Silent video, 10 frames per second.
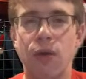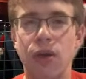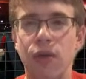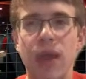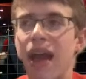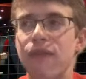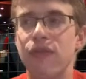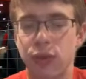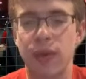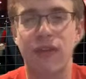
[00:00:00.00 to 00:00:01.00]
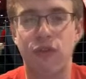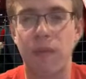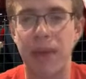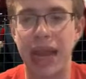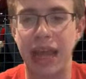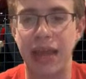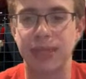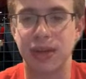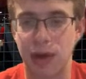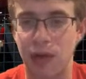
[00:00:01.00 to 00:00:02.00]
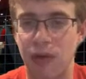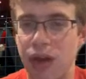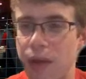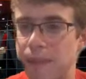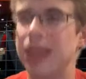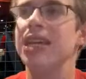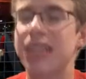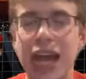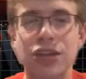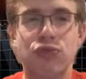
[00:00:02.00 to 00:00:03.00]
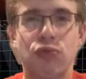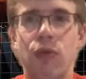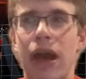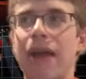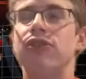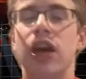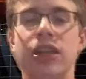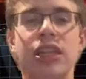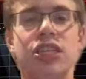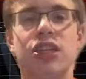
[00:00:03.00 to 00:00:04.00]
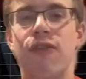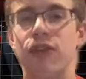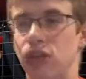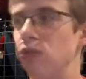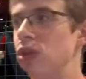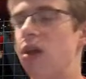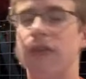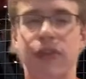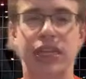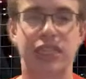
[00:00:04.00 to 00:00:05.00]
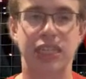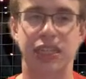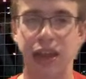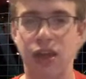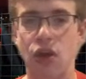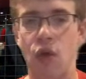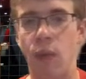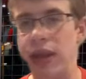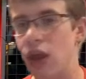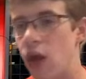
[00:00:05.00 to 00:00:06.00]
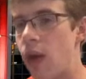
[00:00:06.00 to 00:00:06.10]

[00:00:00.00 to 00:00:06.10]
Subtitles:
we have 3 or 4 bad games in a row. But these guys have done this for too long for this season. We know how.